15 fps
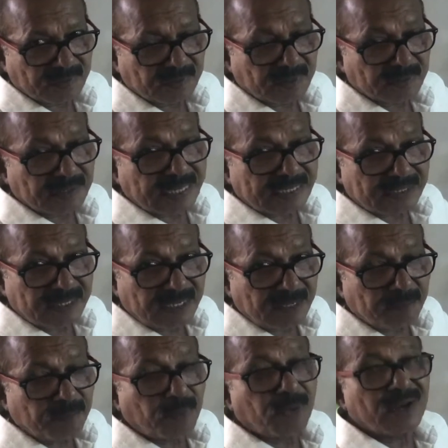that the
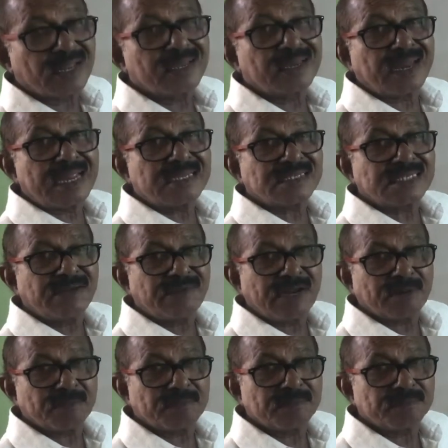pollen grains develop.